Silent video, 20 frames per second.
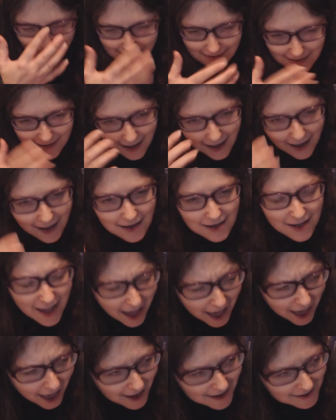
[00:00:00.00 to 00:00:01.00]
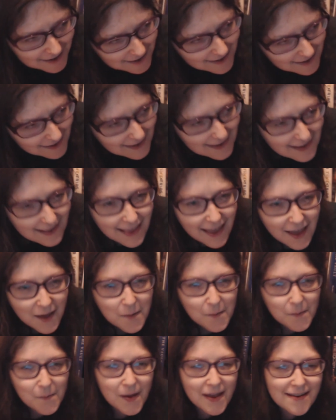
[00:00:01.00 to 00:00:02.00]
And it's like, Yaz.
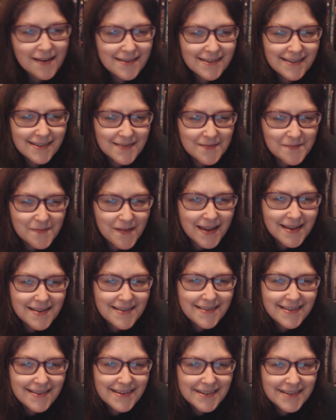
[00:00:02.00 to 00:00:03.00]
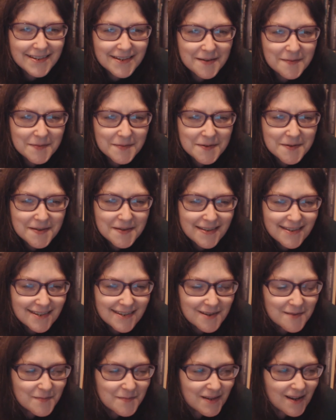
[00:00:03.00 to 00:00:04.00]
Like when you stop talking
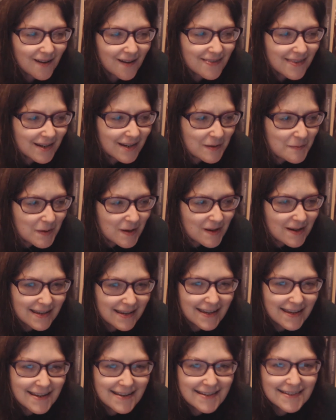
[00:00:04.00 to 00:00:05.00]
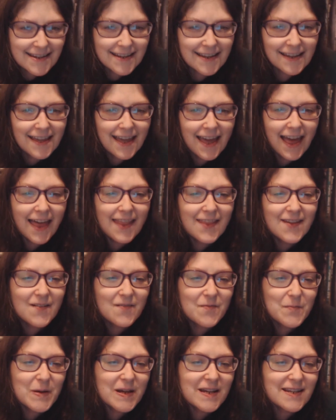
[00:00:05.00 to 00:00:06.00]
to somebody on the communicator and
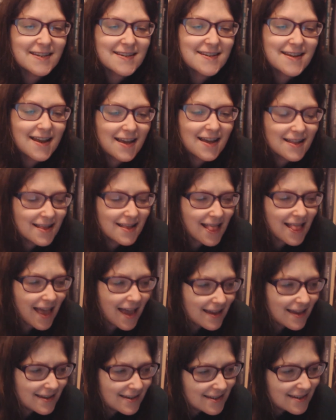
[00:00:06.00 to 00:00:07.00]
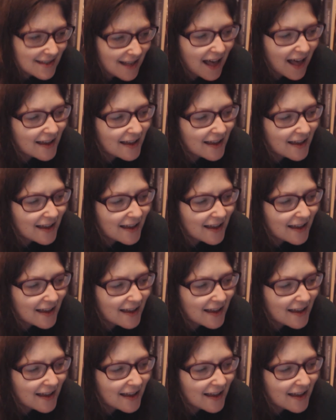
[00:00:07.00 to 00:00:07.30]
the other person like is